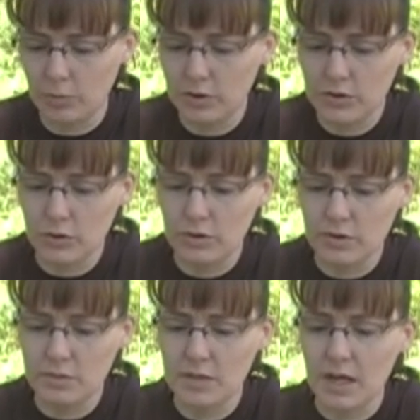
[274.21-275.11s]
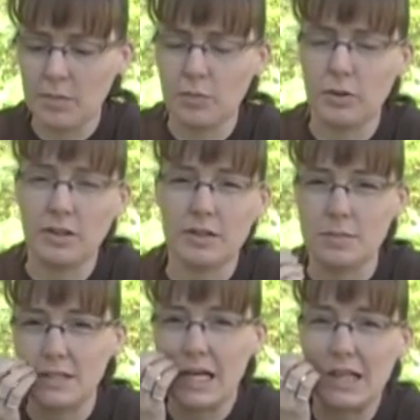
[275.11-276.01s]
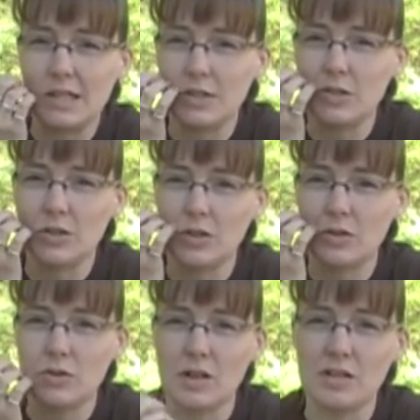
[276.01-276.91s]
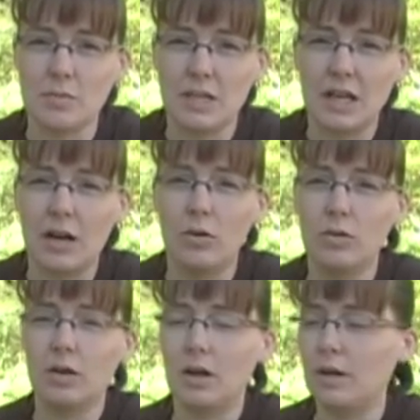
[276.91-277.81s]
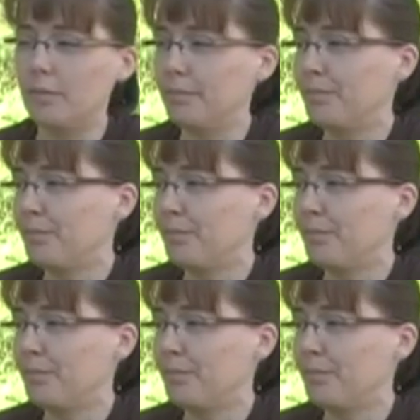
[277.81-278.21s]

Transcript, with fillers: wood sorrel sometime and put it in some salads or try something out, um,